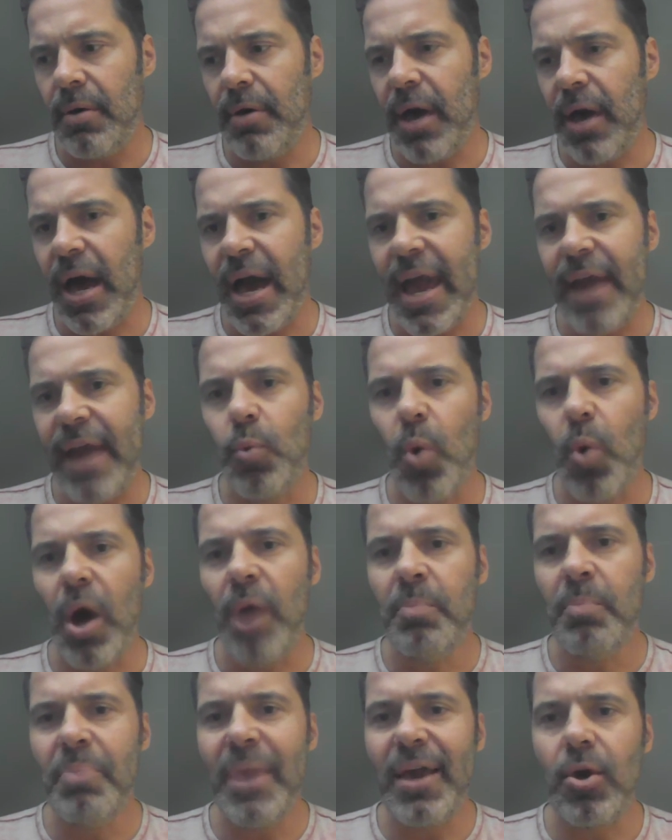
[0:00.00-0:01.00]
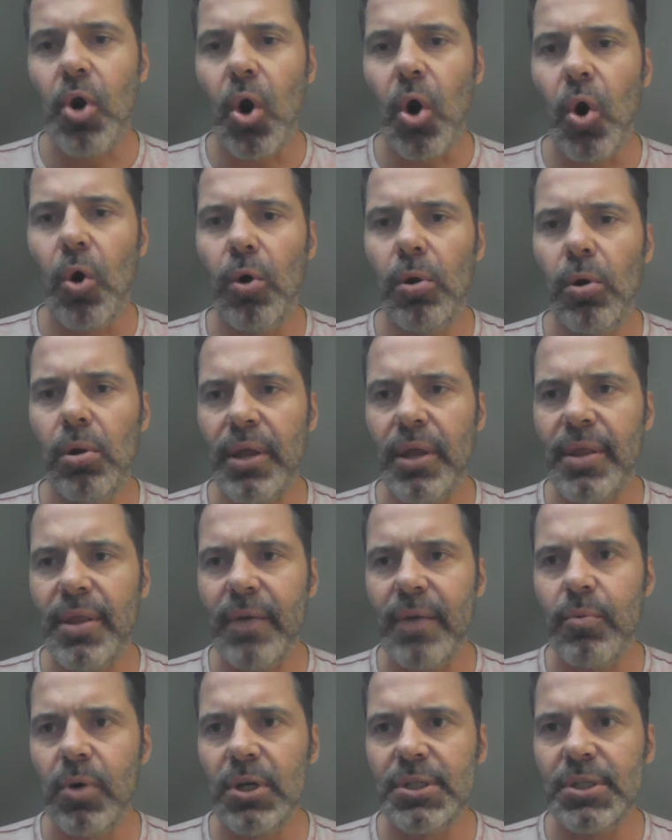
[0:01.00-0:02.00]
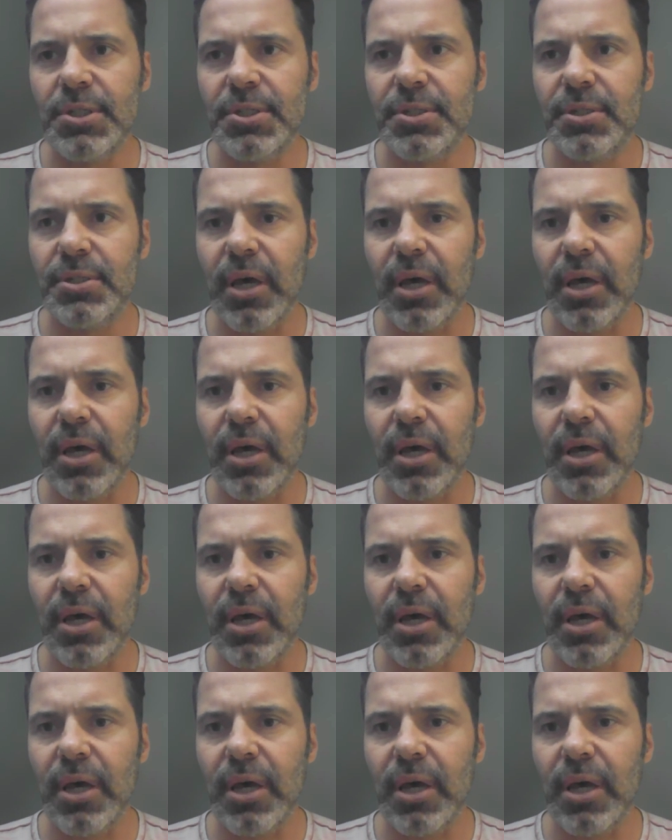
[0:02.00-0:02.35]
I had one big goal, and that was